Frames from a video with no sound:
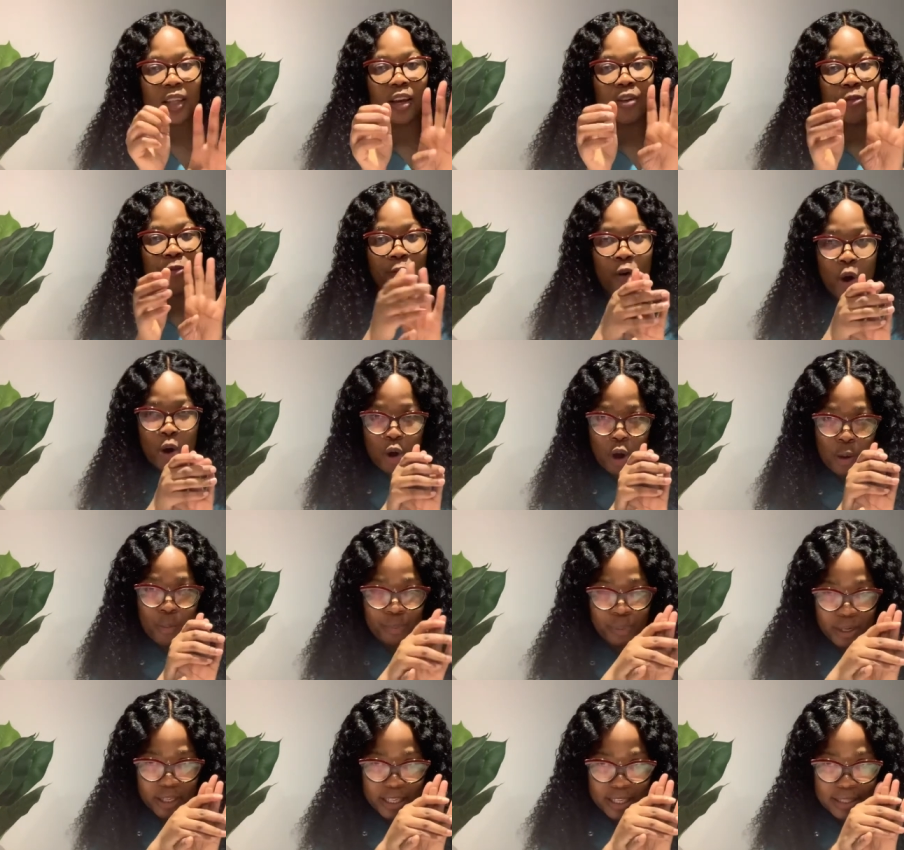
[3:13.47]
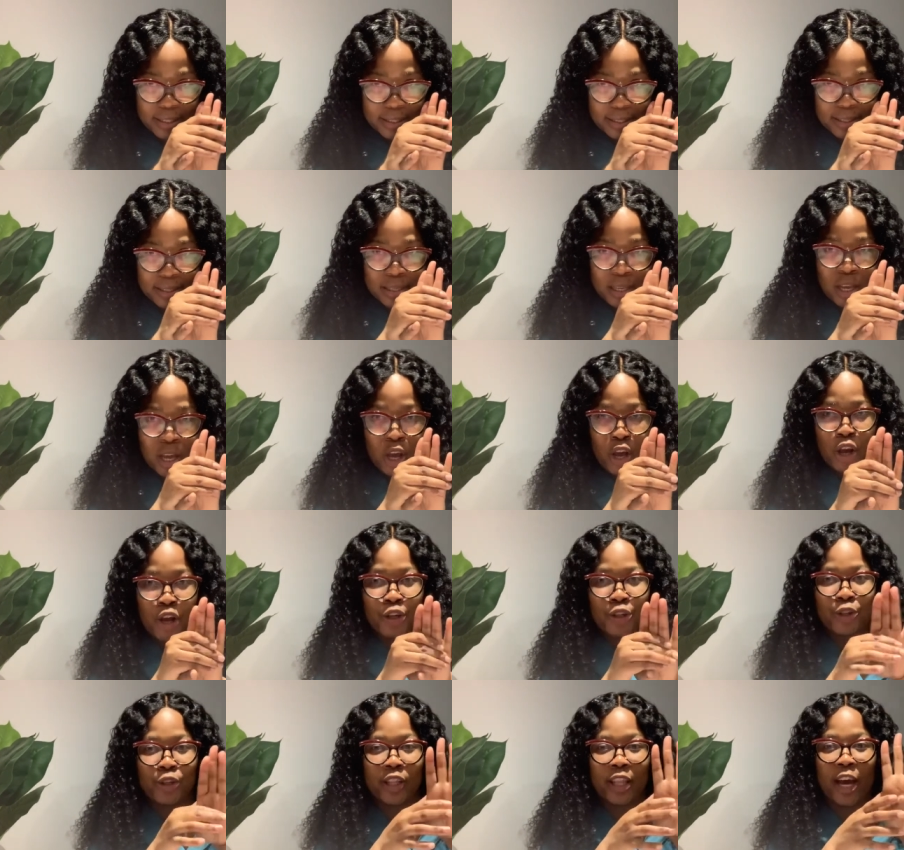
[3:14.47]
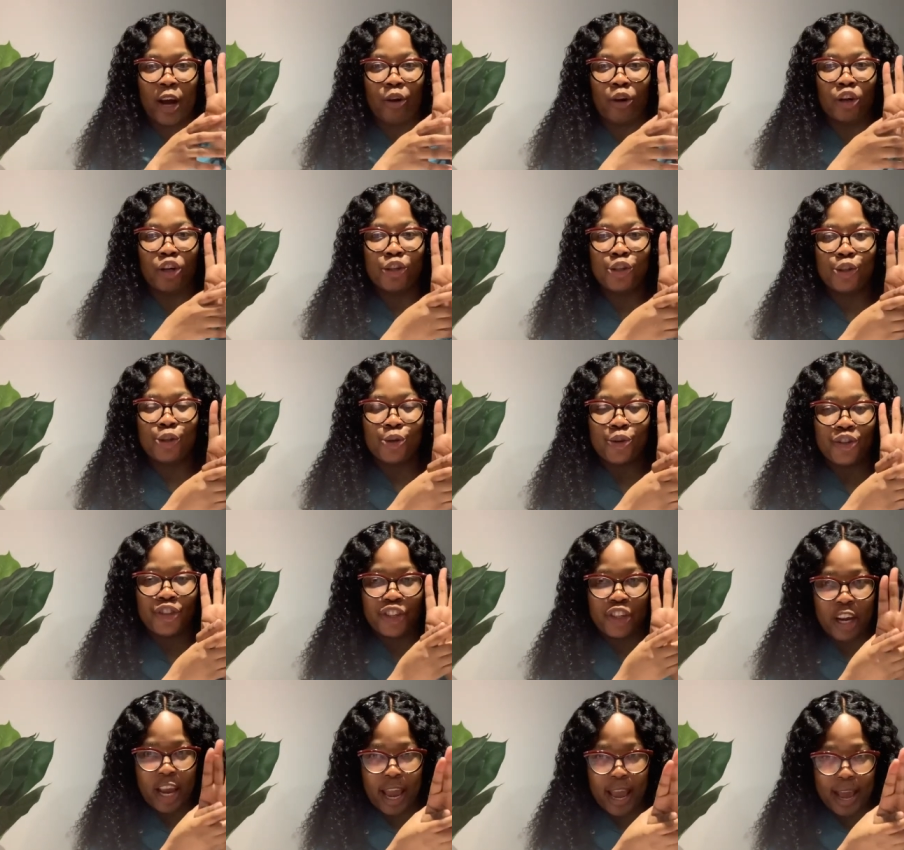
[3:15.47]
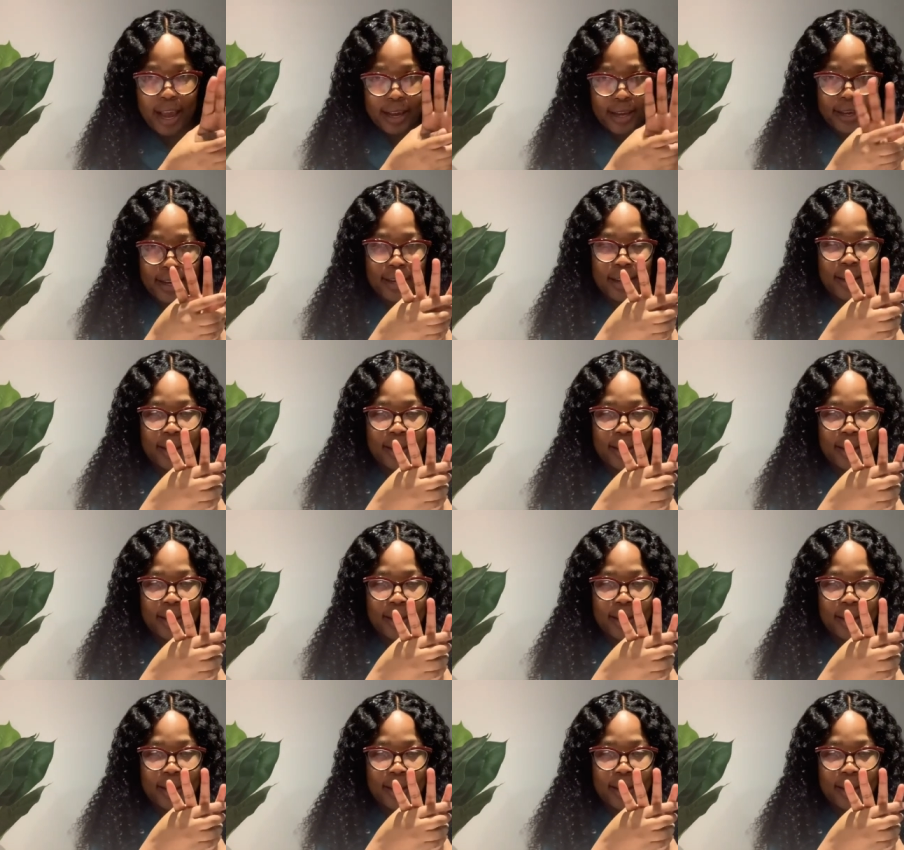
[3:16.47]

Four components. So they're going to check